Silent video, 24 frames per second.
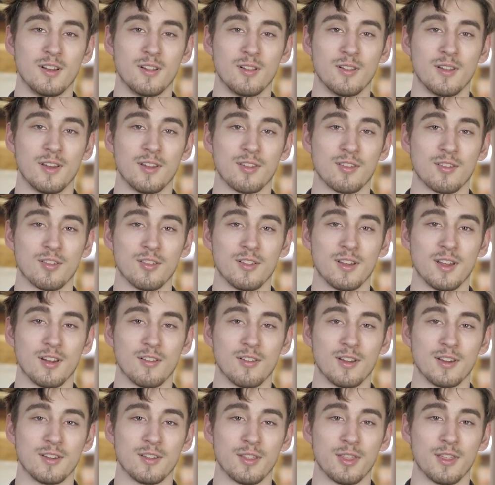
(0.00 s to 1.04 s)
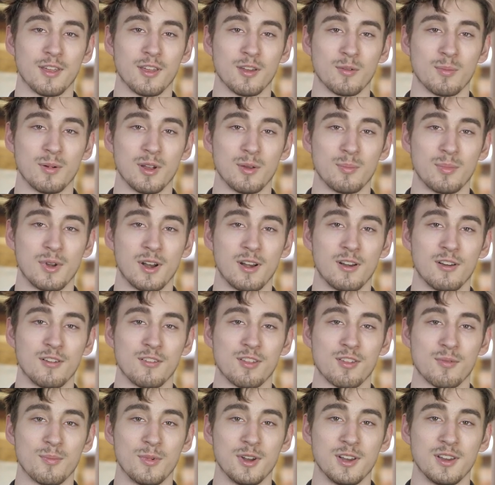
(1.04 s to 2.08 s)
Lastly, I'd like to thank my
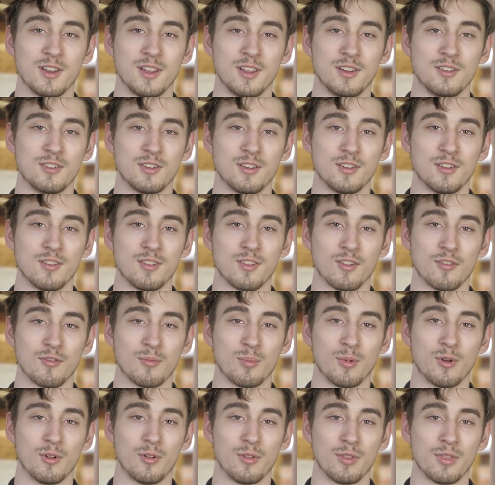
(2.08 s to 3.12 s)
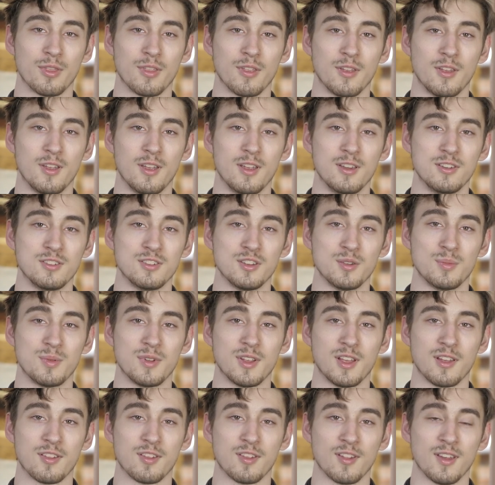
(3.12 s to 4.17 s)
parents, my teachers of both
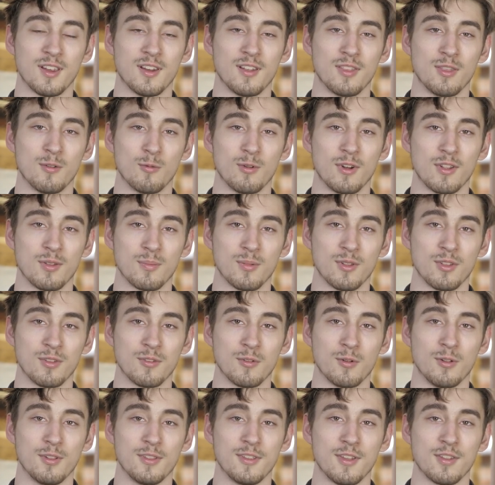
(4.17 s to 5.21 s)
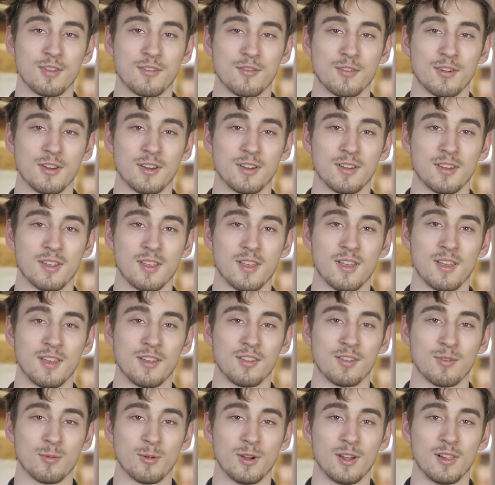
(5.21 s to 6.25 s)
GPS Ed and the West Bend School District,
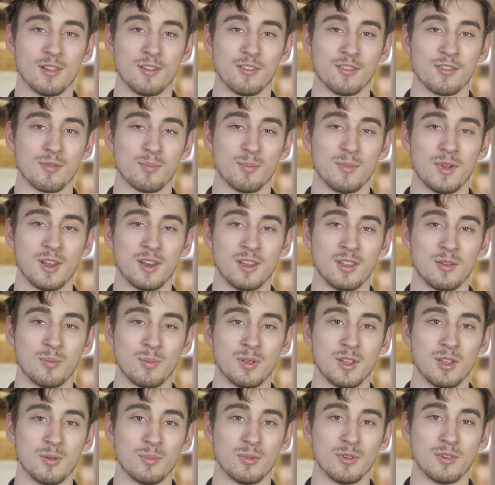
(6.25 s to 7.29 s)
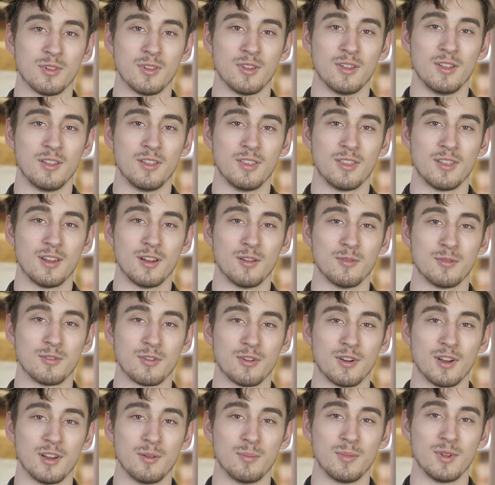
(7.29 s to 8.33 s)
as well as many people that have
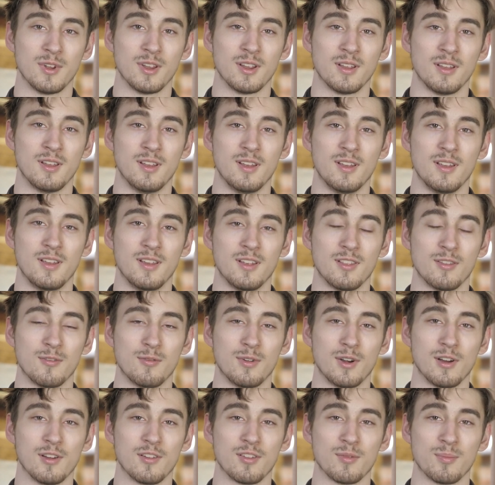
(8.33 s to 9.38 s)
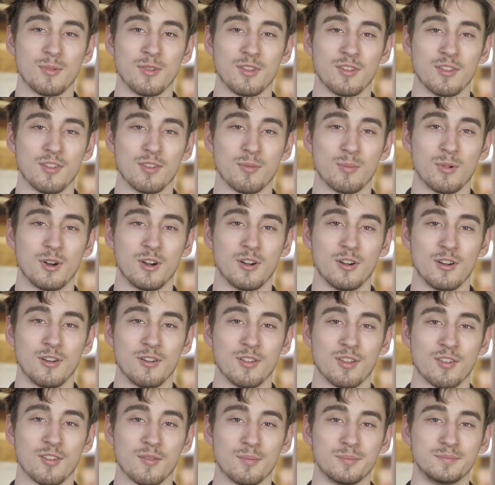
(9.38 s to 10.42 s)
trained me, the various business
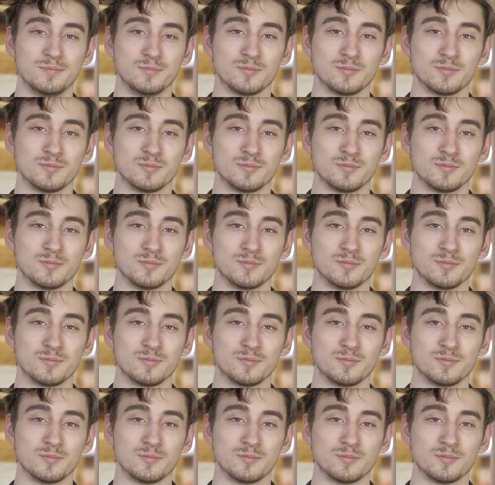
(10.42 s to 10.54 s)
partners.